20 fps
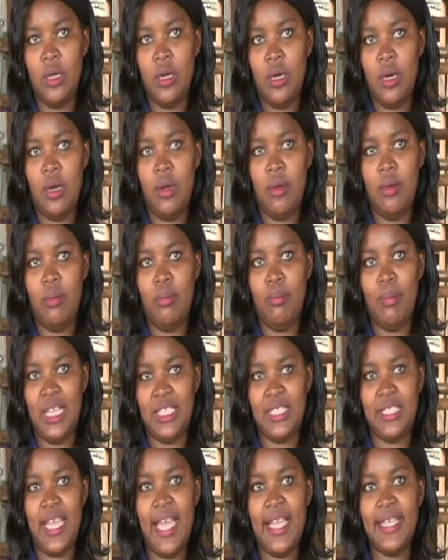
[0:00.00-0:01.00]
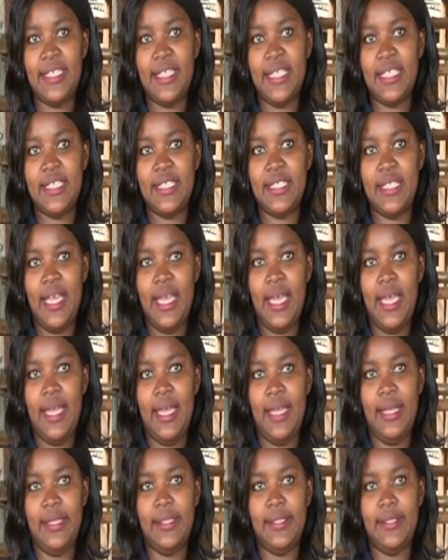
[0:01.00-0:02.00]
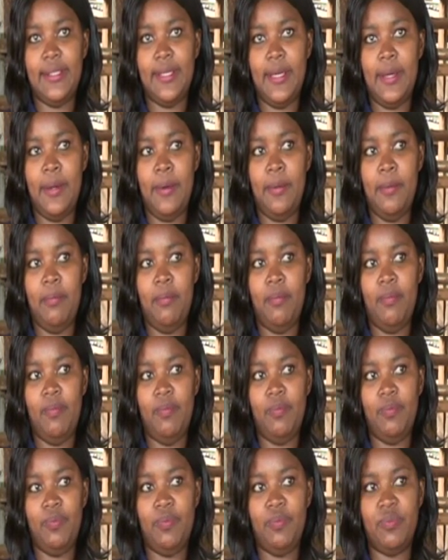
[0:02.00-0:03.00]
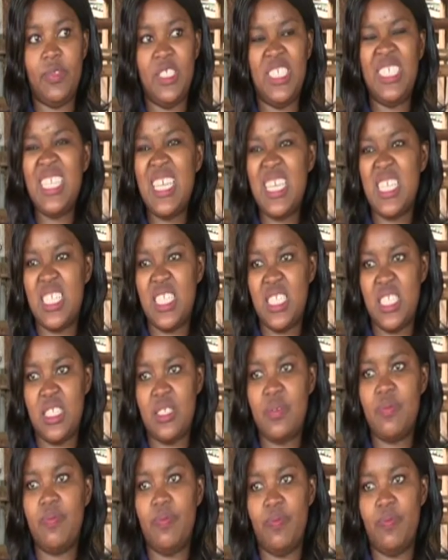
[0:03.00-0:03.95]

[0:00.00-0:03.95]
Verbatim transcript: uh, mastitis and um, ticks.